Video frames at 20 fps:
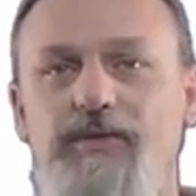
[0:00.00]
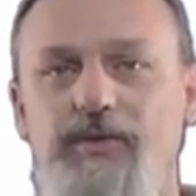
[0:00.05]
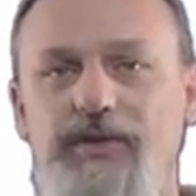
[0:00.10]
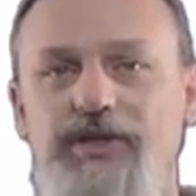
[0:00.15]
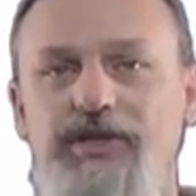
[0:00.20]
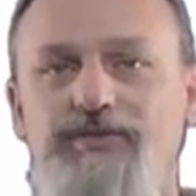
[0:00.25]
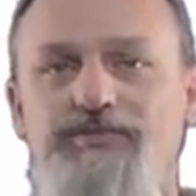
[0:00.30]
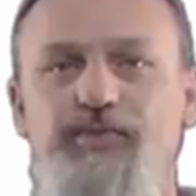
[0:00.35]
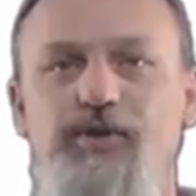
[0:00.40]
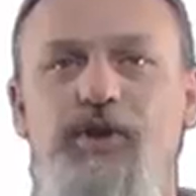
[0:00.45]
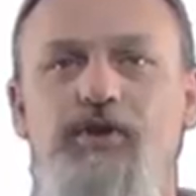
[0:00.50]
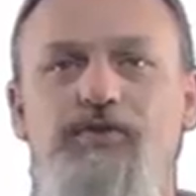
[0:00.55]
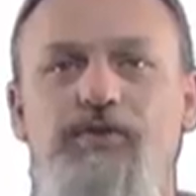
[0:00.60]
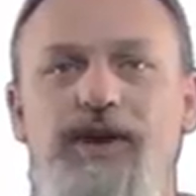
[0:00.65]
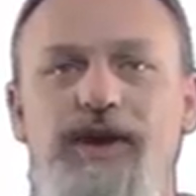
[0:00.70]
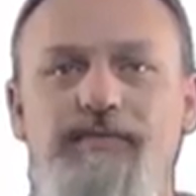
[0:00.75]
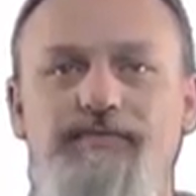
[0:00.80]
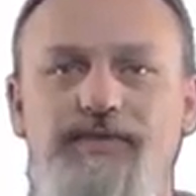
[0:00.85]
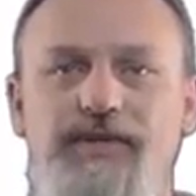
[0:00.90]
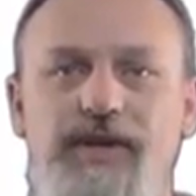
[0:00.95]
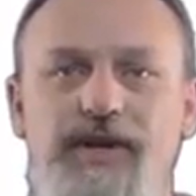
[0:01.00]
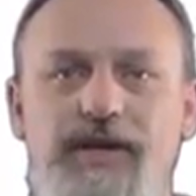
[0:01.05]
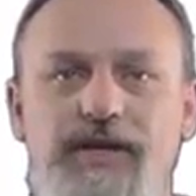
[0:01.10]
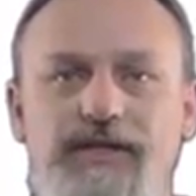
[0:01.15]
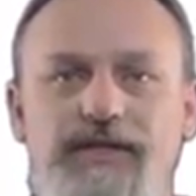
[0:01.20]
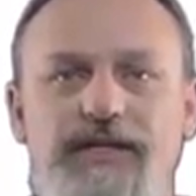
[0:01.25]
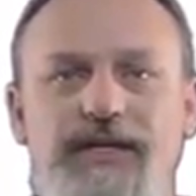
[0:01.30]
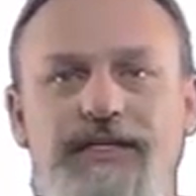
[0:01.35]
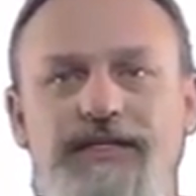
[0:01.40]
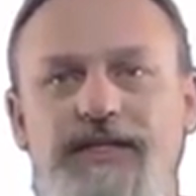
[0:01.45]
What this program
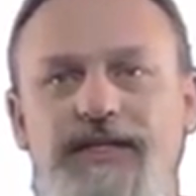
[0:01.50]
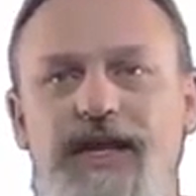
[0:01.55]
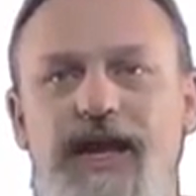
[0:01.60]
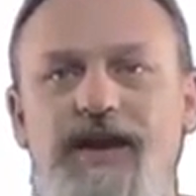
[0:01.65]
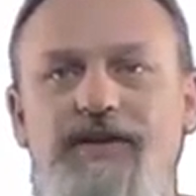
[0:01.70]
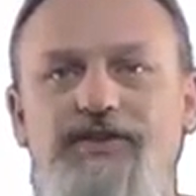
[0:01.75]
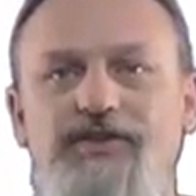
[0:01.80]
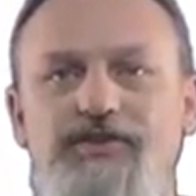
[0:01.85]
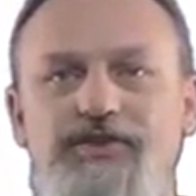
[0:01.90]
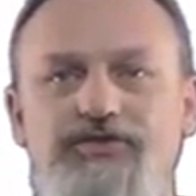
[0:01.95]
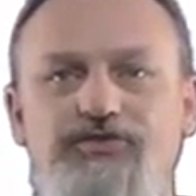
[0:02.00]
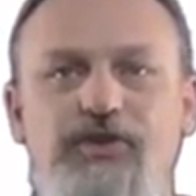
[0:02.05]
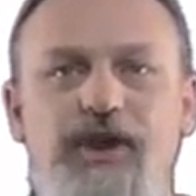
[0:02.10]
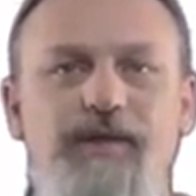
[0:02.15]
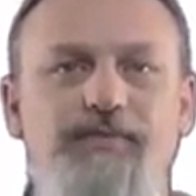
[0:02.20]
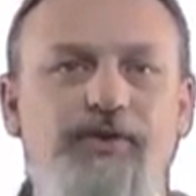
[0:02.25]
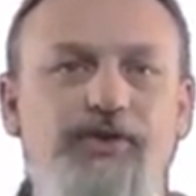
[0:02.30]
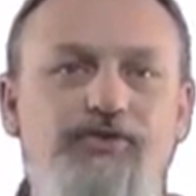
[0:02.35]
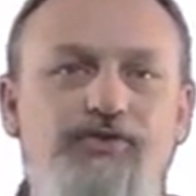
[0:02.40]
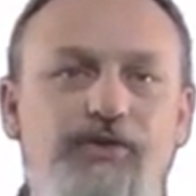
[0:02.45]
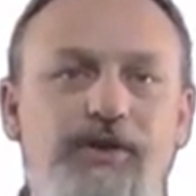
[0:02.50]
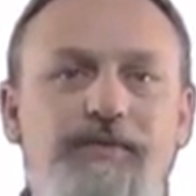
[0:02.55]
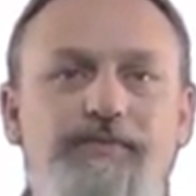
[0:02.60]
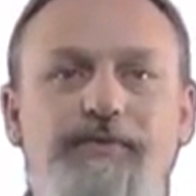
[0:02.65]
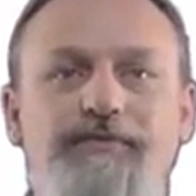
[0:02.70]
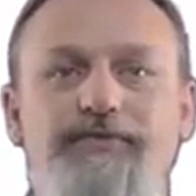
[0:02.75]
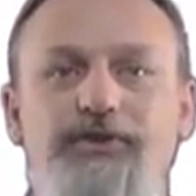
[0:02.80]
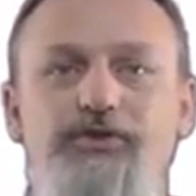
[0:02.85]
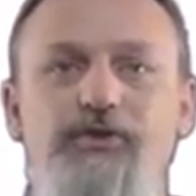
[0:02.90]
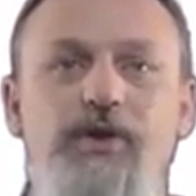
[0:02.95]
does is allow you to drop a grip
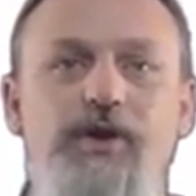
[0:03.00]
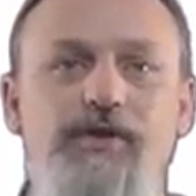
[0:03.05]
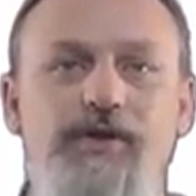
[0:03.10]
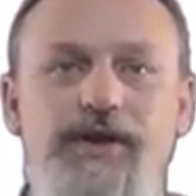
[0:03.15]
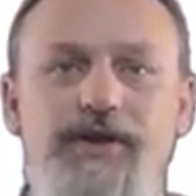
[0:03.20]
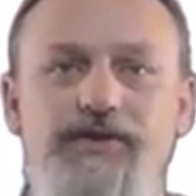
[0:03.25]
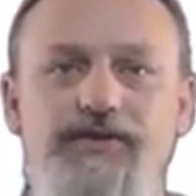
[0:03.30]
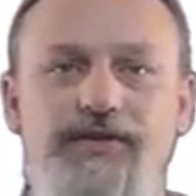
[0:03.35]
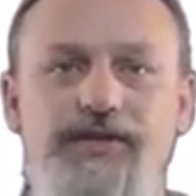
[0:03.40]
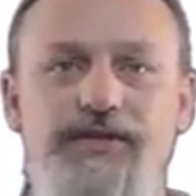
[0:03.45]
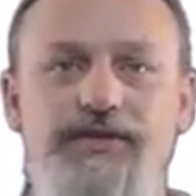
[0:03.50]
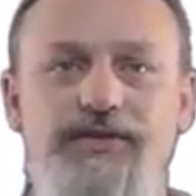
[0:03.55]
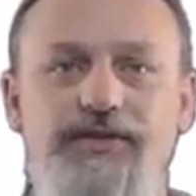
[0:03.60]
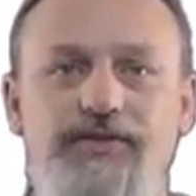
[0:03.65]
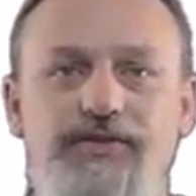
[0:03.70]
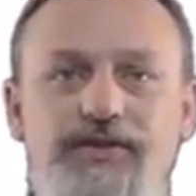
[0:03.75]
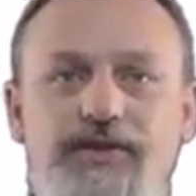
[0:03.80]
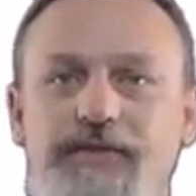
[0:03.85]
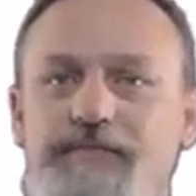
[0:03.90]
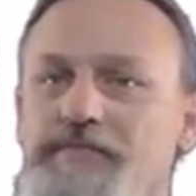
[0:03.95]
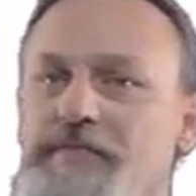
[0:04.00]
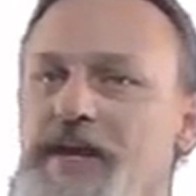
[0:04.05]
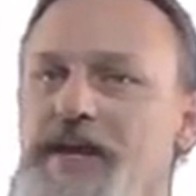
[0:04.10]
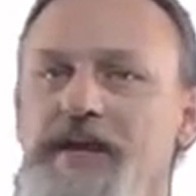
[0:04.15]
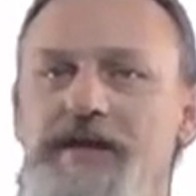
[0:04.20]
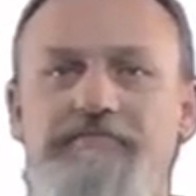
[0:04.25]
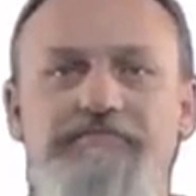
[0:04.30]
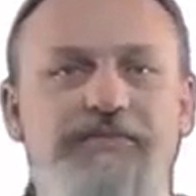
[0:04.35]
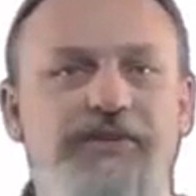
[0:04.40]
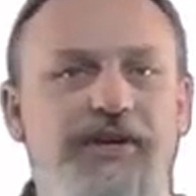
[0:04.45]
of URLs into it.
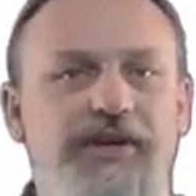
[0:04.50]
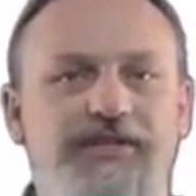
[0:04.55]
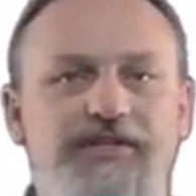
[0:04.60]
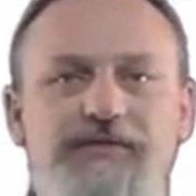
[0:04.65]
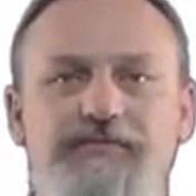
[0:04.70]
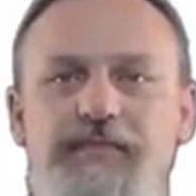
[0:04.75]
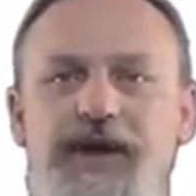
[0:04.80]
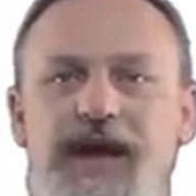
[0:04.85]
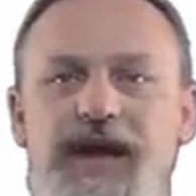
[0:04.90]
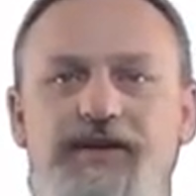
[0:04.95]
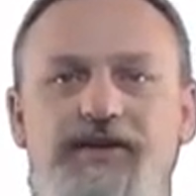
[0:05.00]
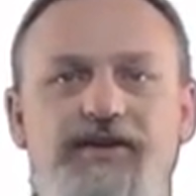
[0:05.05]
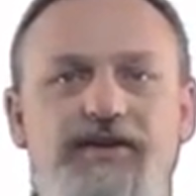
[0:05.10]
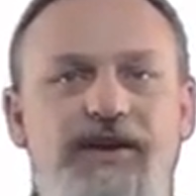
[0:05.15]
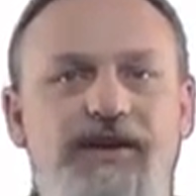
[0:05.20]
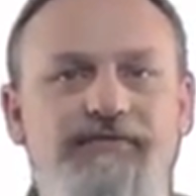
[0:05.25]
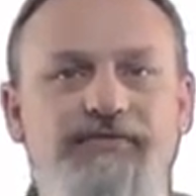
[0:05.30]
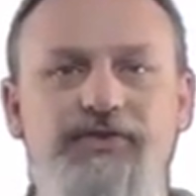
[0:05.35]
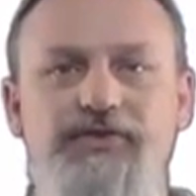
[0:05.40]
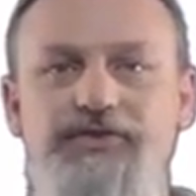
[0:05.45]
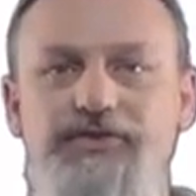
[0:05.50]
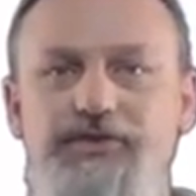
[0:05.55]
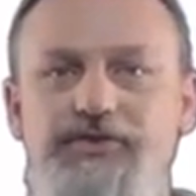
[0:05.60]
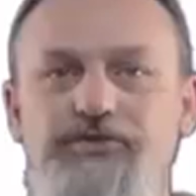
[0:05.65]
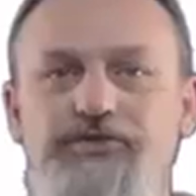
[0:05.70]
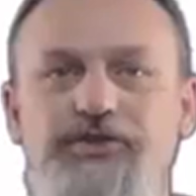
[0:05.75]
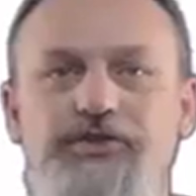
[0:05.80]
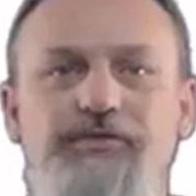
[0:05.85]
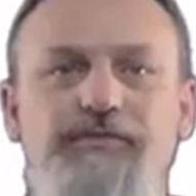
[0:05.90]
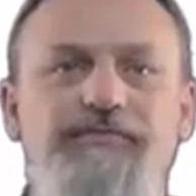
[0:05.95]
Doesn't matter if they're
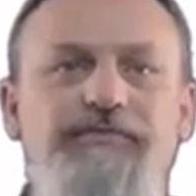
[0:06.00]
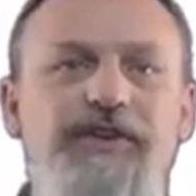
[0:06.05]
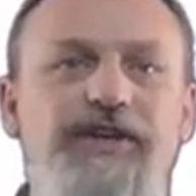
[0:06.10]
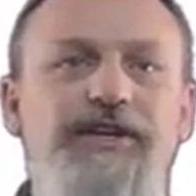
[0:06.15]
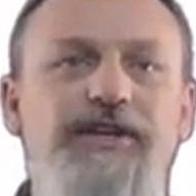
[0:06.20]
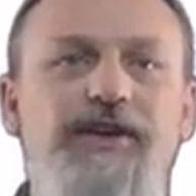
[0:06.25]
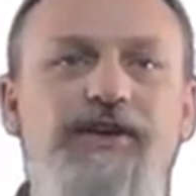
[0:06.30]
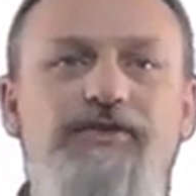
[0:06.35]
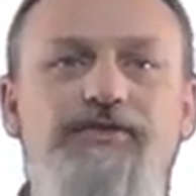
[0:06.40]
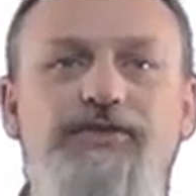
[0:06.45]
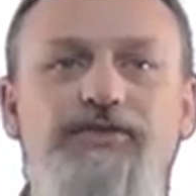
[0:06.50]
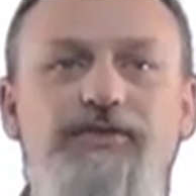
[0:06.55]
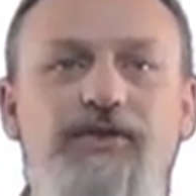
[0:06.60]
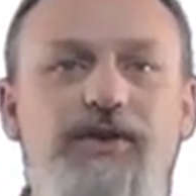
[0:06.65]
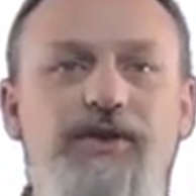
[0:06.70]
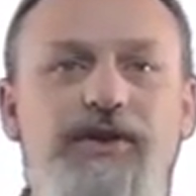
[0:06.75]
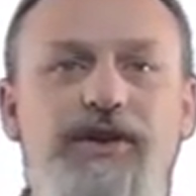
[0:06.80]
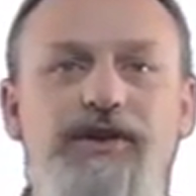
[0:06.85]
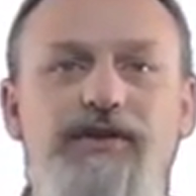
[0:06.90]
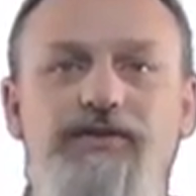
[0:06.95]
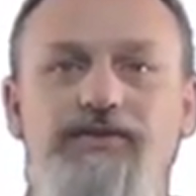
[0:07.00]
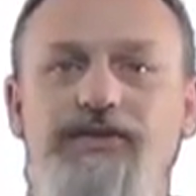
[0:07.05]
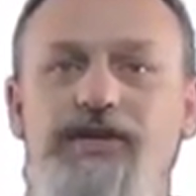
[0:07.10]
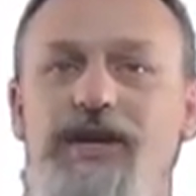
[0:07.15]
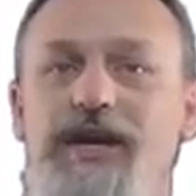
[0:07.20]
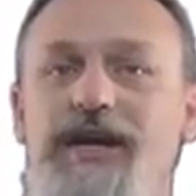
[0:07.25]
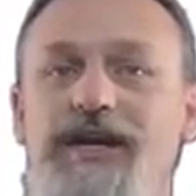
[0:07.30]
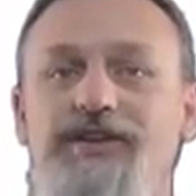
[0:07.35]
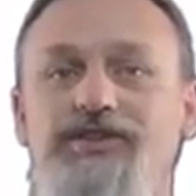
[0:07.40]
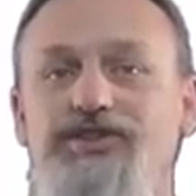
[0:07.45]
YouTube video URLs,
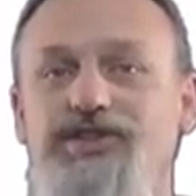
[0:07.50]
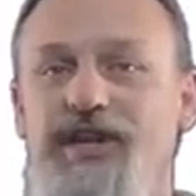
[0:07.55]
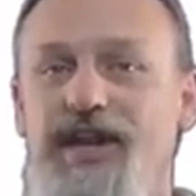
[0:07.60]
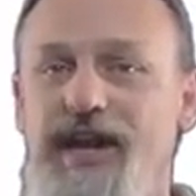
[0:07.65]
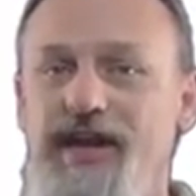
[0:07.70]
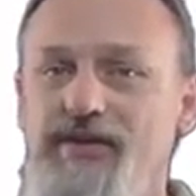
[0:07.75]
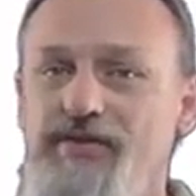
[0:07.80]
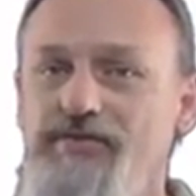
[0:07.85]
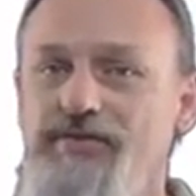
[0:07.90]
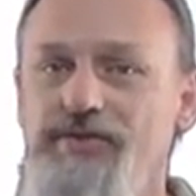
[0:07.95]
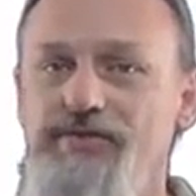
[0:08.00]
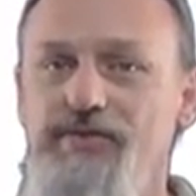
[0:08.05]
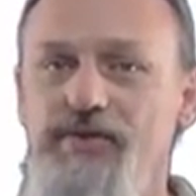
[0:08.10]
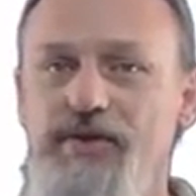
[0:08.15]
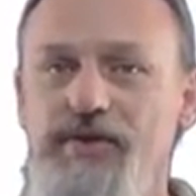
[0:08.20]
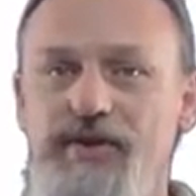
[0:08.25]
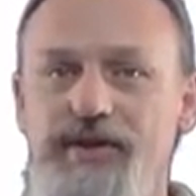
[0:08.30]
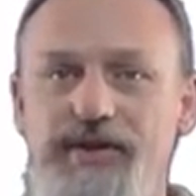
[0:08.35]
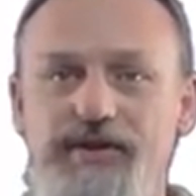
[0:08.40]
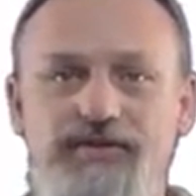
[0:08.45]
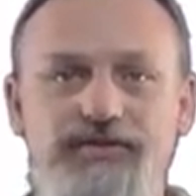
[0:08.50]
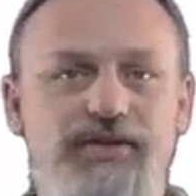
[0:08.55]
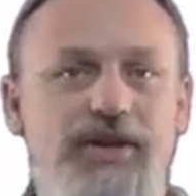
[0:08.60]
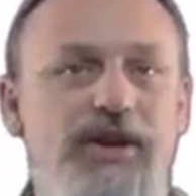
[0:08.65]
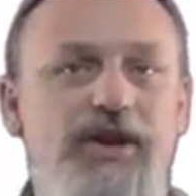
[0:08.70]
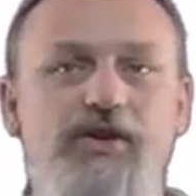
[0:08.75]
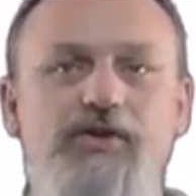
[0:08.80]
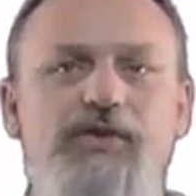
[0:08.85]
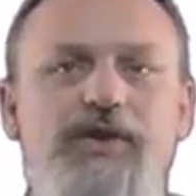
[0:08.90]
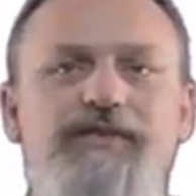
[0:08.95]
channel URLs,
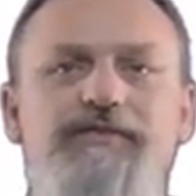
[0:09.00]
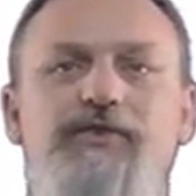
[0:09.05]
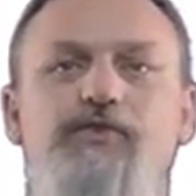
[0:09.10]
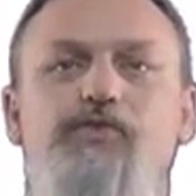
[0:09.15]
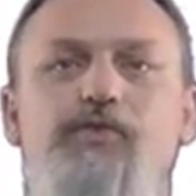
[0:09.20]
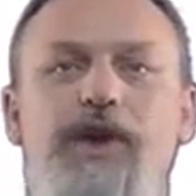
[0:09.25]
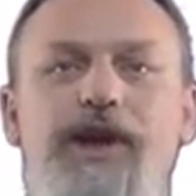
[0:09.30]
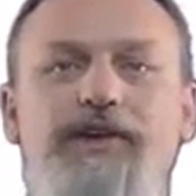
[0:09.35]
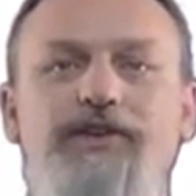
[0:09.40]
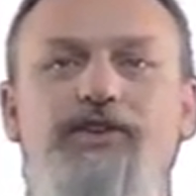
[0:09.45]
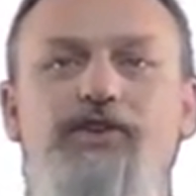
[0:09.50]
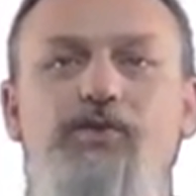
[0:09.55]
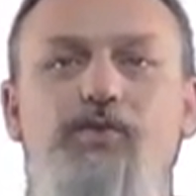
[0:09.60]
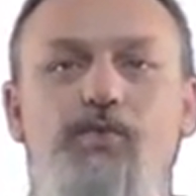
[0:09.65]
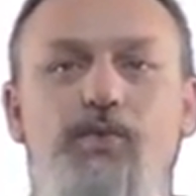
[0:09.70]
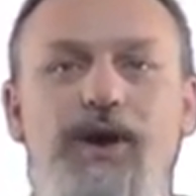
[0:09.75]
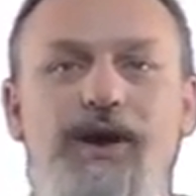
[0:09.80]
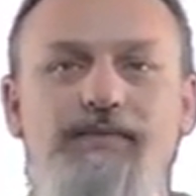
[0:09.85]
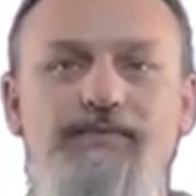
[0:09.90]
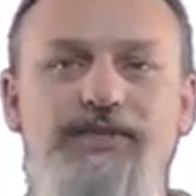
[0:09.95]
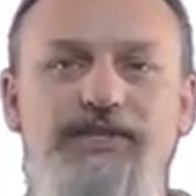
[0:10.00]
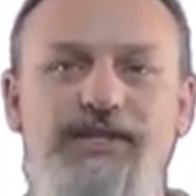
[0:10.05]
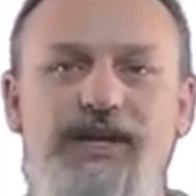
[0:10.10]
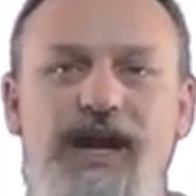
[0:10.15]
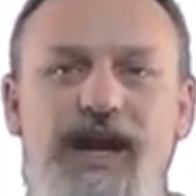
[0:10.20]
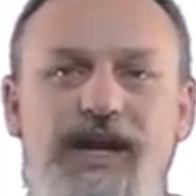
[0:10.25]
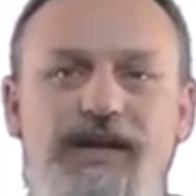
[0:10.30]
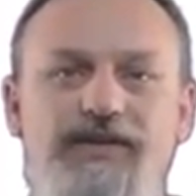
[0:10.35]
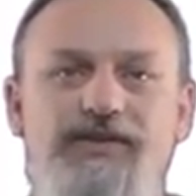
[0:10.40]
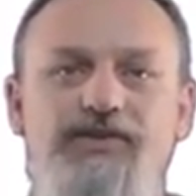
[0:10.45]
or even regular
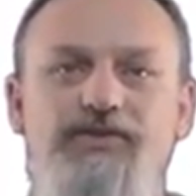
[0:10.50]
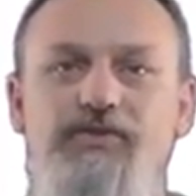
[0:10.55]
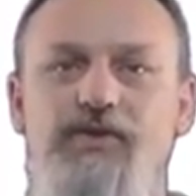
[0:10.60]
website